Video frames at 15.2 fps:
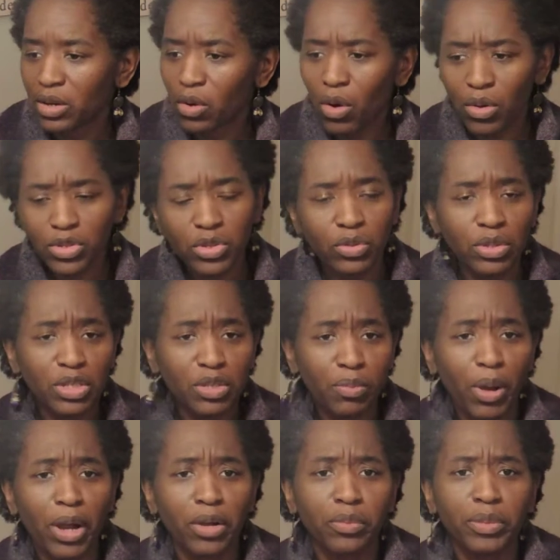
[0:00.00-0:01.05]
and also
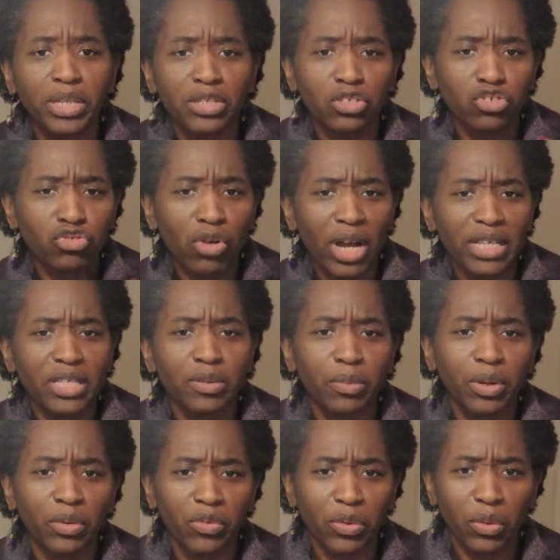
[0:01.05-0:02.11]
inspiring me to try some
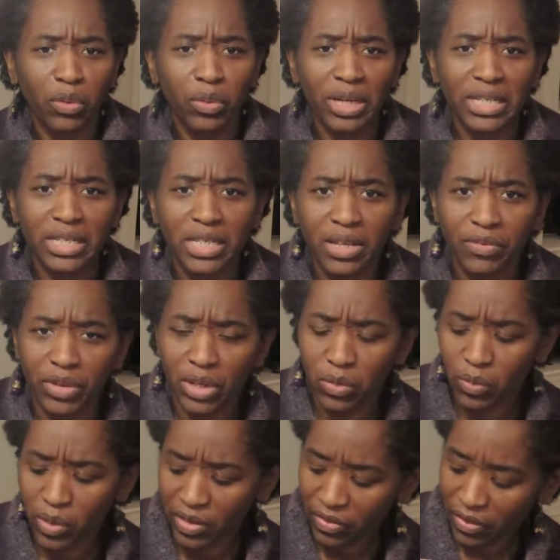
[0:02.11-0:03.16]
of the creativity
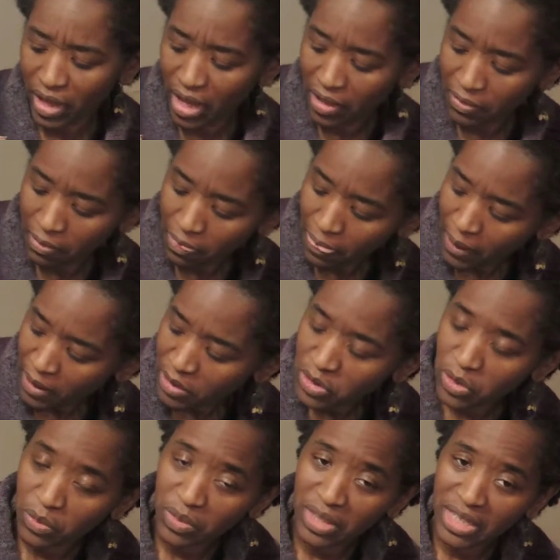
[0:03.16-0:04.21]
with that.
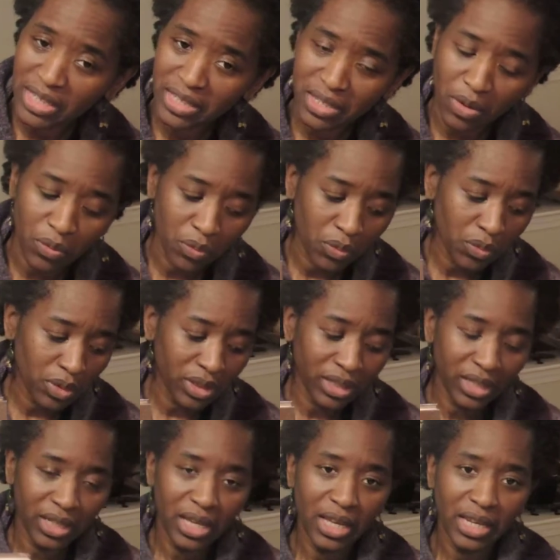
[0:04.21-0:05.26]
So these are
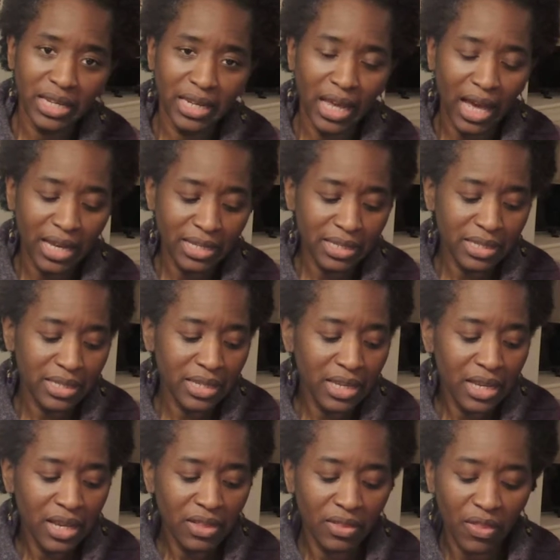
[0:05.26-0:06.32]
really nice.
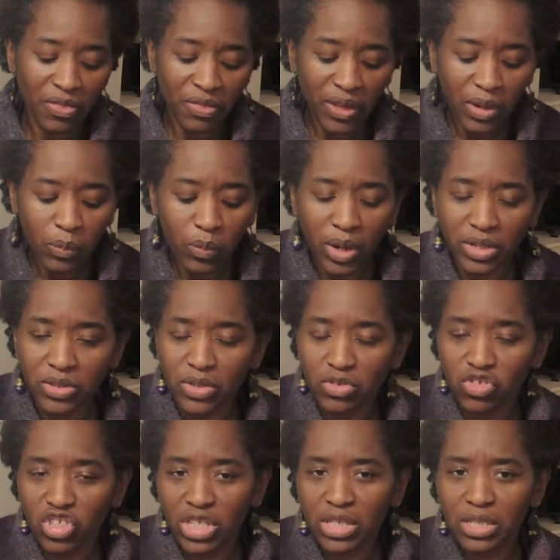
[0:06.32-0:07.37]
The theme ones
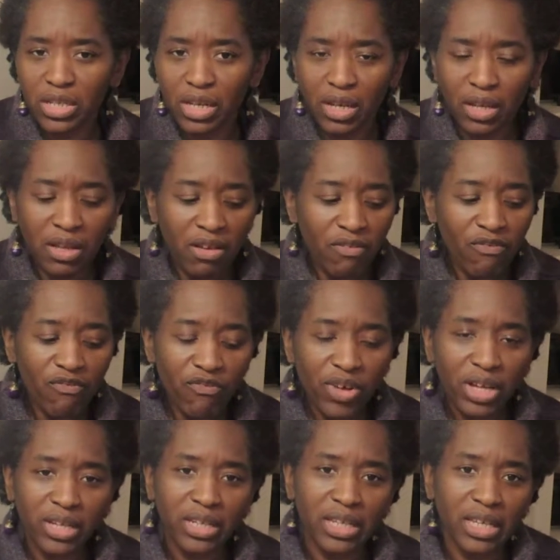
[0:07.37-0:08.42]
are just a
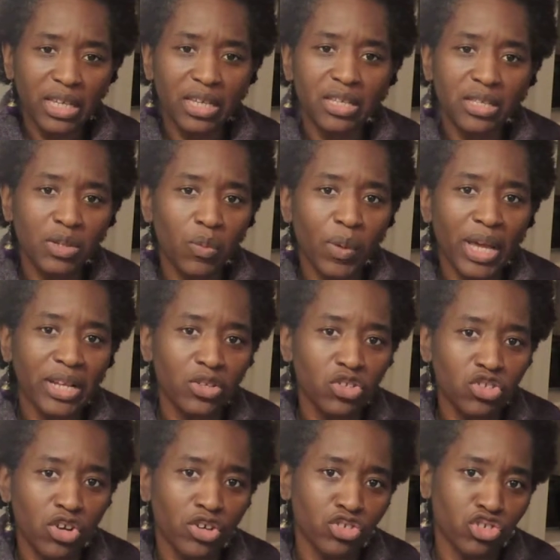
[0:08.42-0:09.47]
fun, easy way to
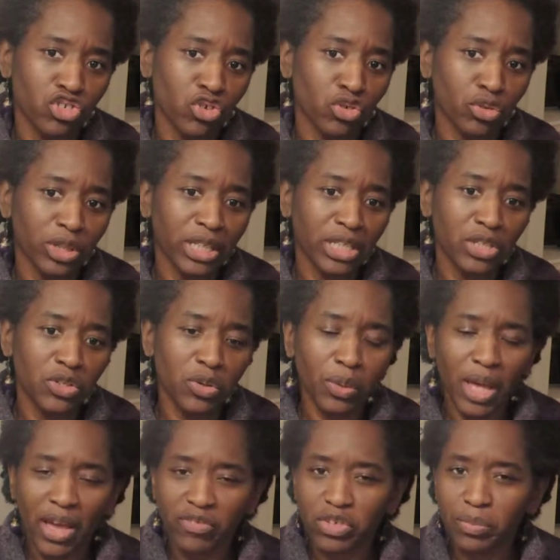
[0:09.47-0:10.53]
start journaling. You
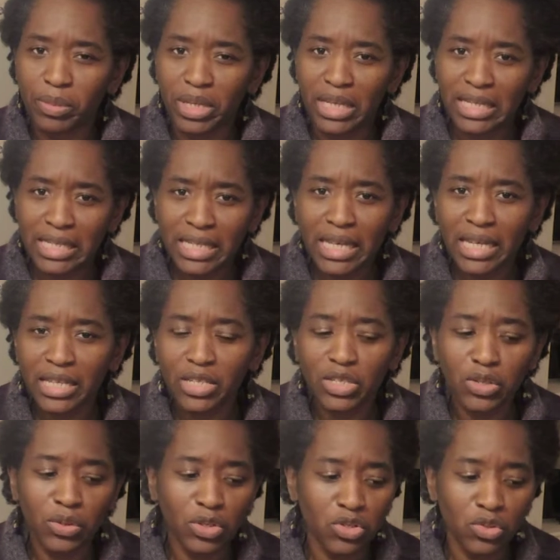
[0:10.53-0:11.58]
don't have to be
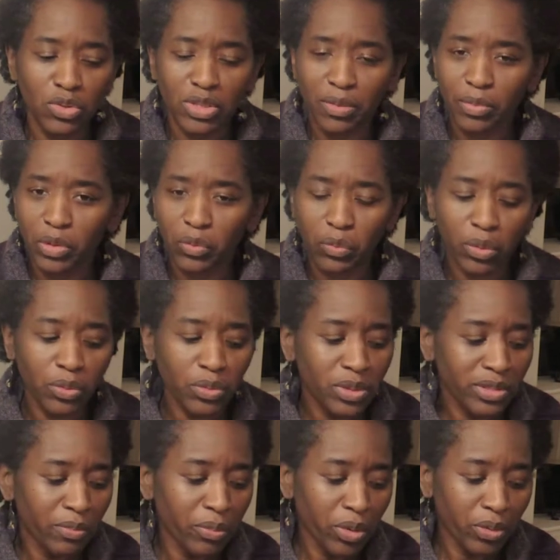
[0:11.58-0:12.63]
intense. You can do something real
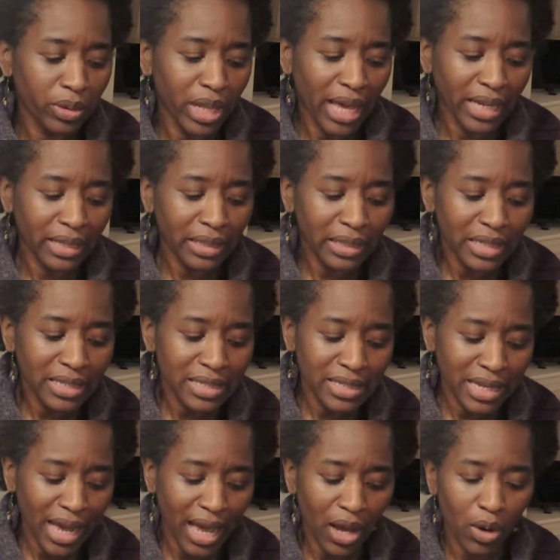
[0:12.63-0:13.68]
simple like
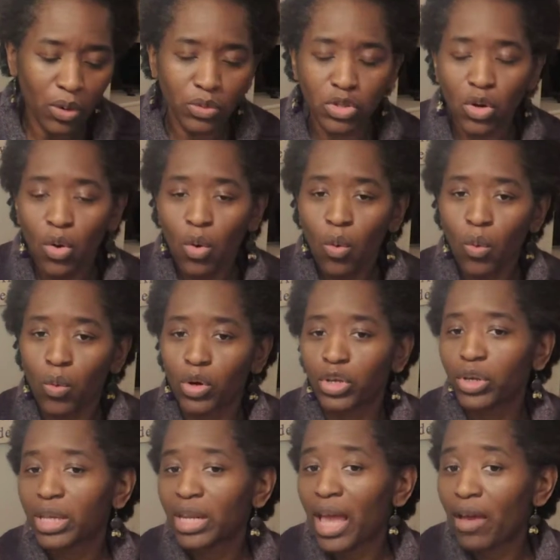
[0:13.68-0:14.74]
list out, or
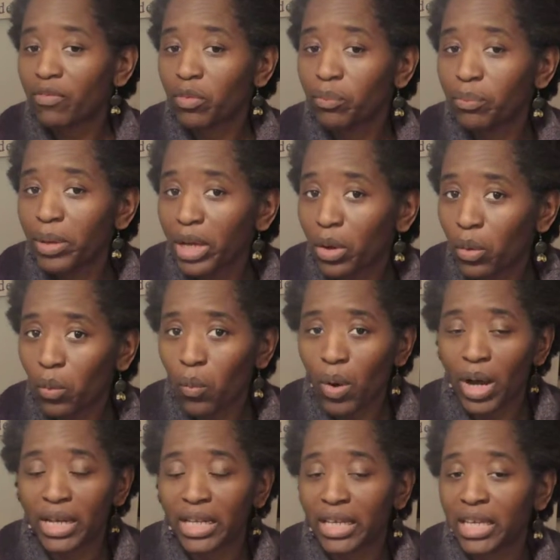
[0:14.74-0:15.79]
you can have a bigger
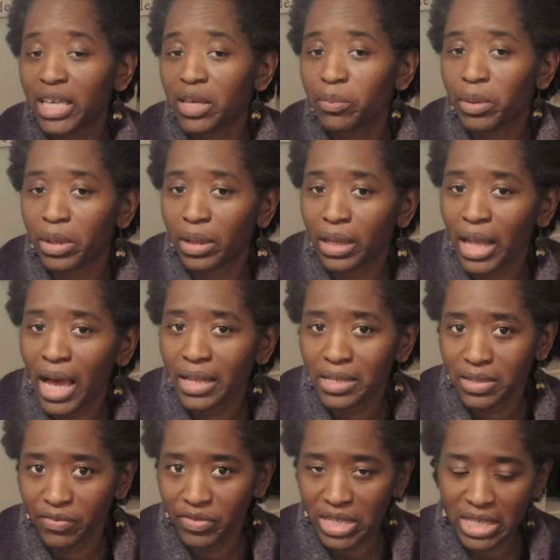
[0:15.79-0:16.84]
one and keep
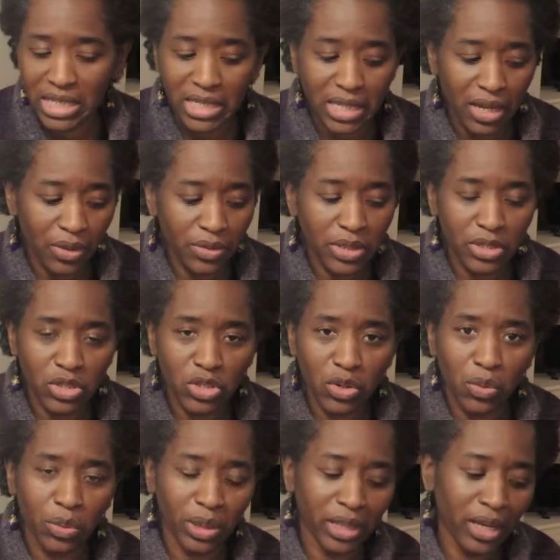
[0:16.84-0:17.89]
lots of details. It's
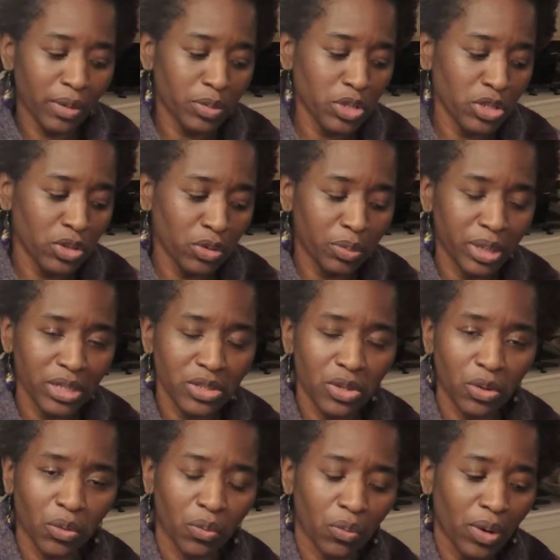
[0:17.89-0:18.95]
totally up to you, but it's
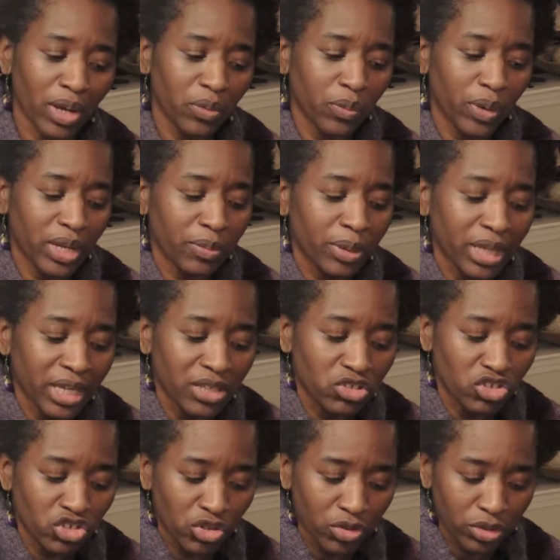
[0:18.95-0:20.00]
a great way to begin
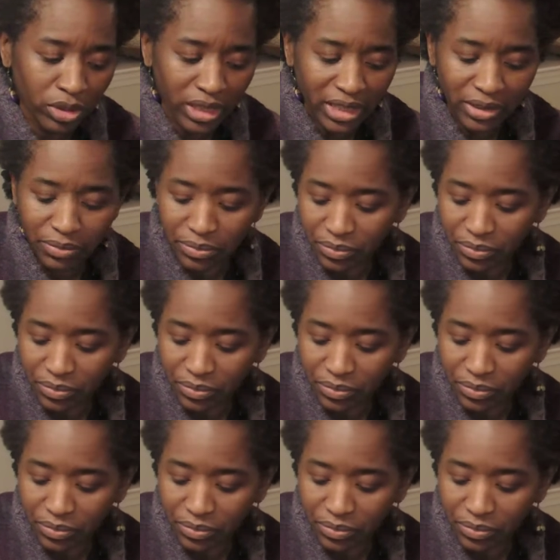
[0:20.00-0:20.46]
journaling.